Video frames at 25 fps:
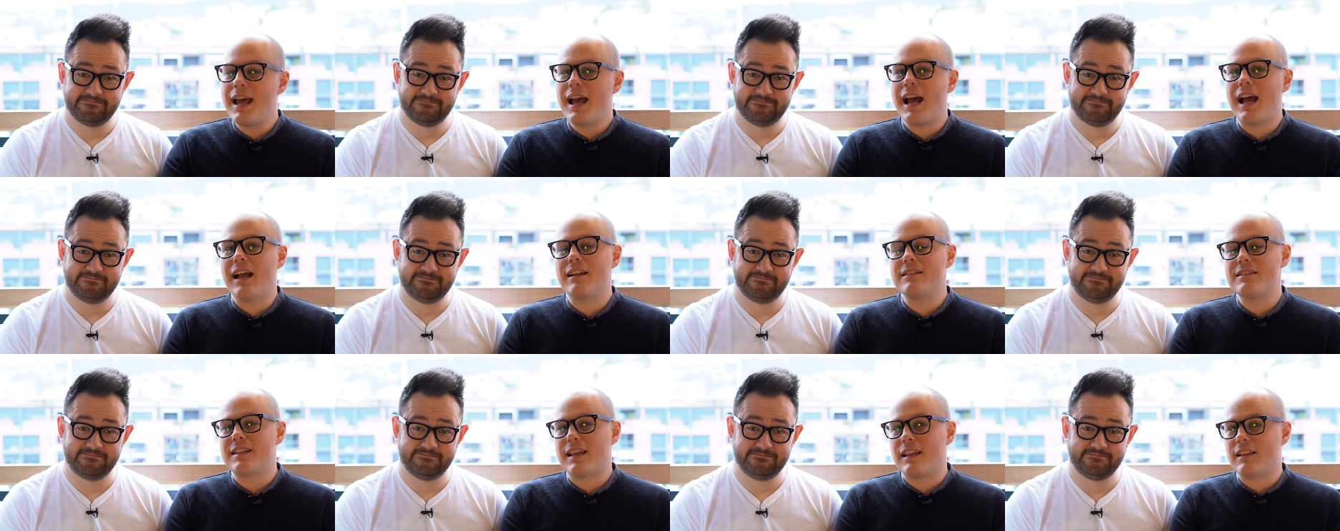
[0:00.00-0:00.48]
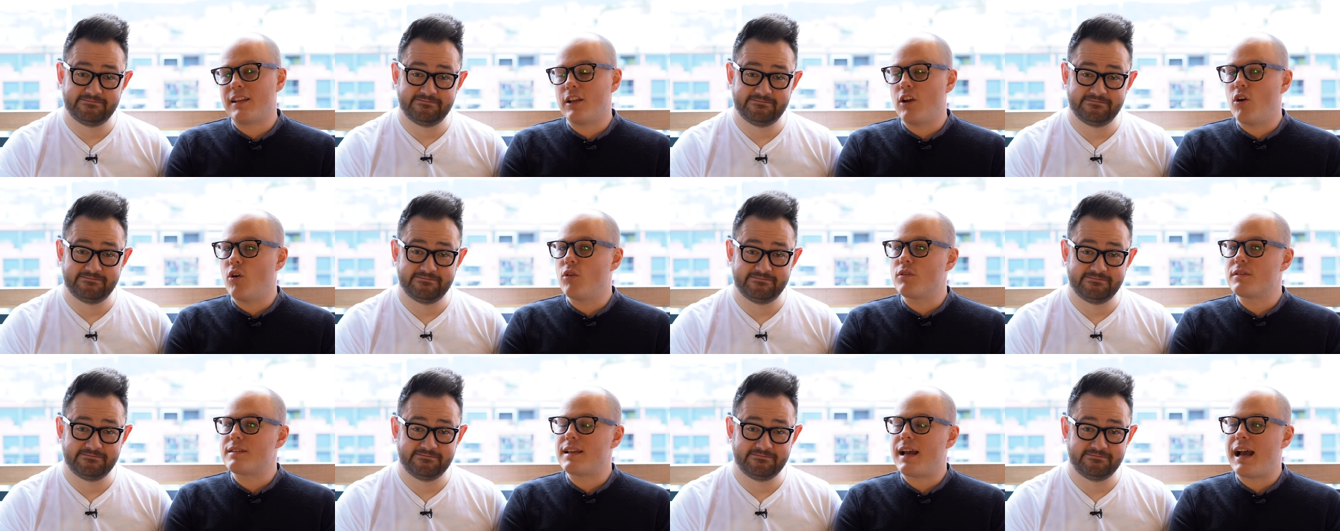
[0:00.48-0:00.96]
Speaker 1: and that they
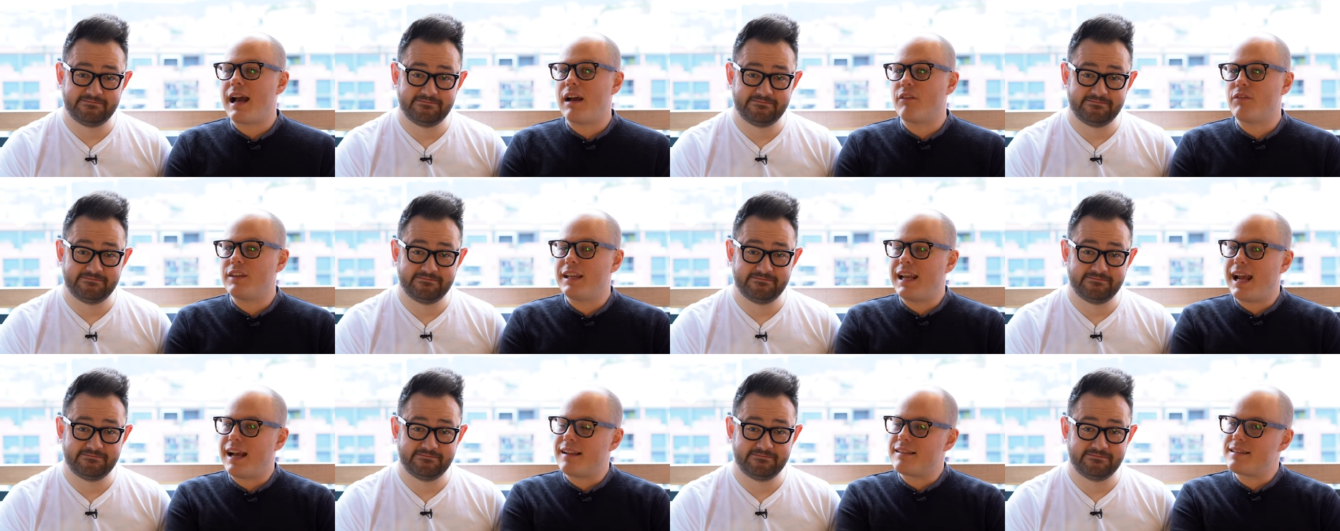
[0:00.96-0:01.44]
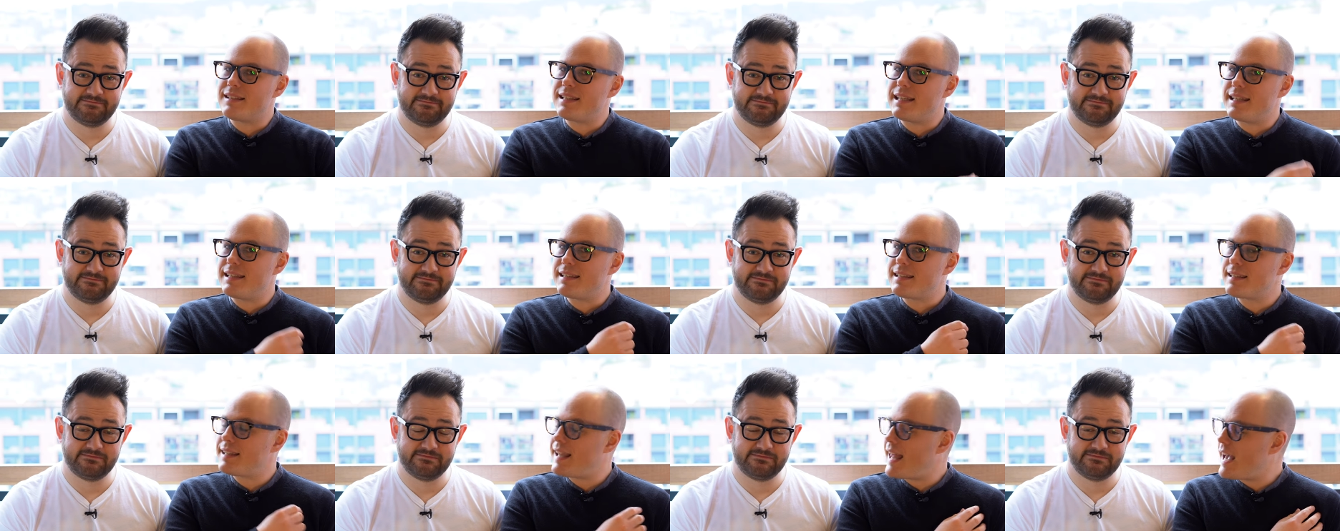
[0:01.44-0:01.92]
also have the
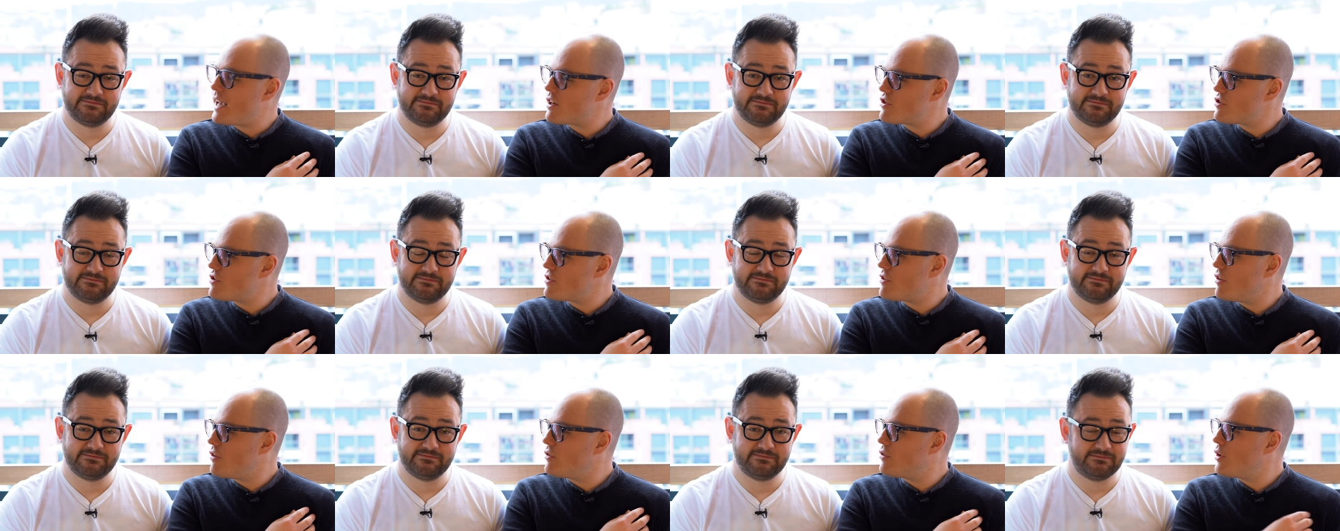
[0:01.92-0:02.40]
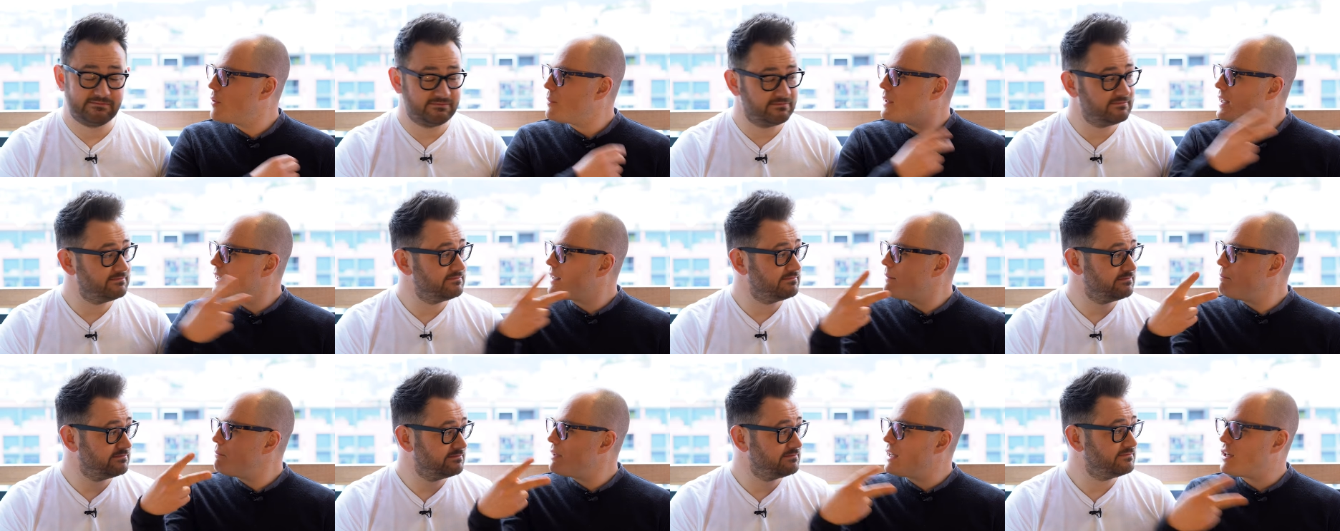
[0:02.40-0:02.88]
anti-slash so nobody
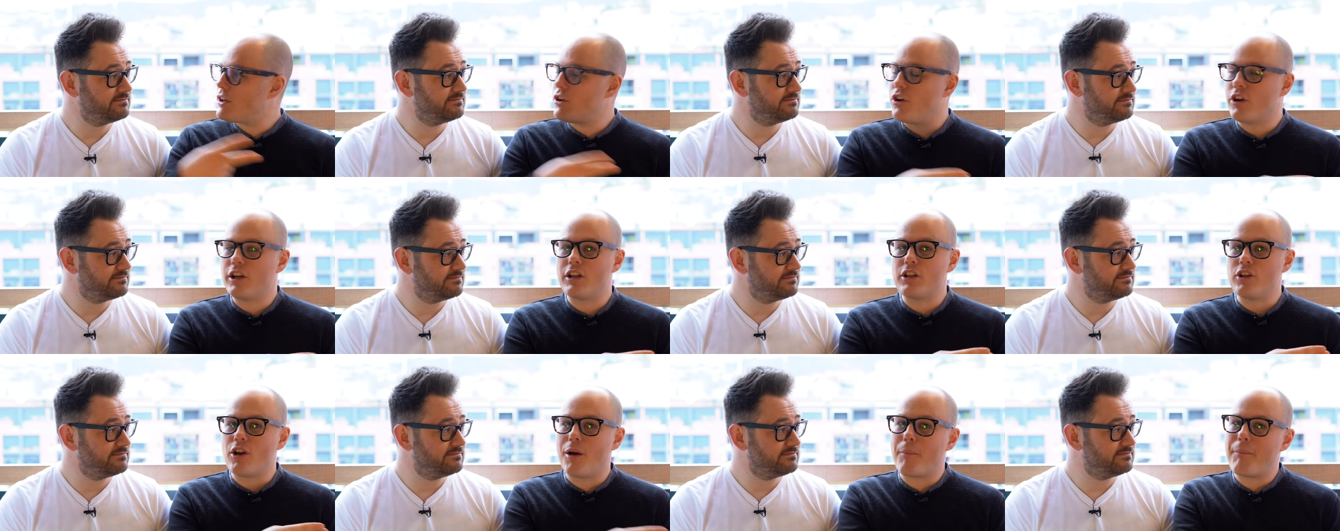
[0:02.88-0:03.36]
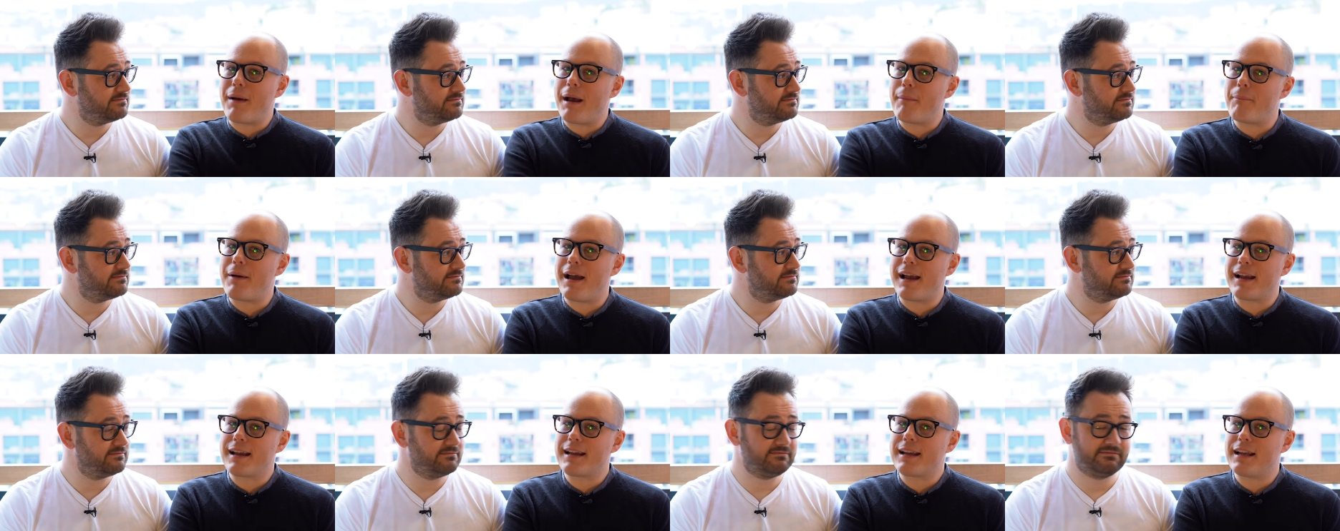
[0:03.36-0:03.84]
can be cutting your backpack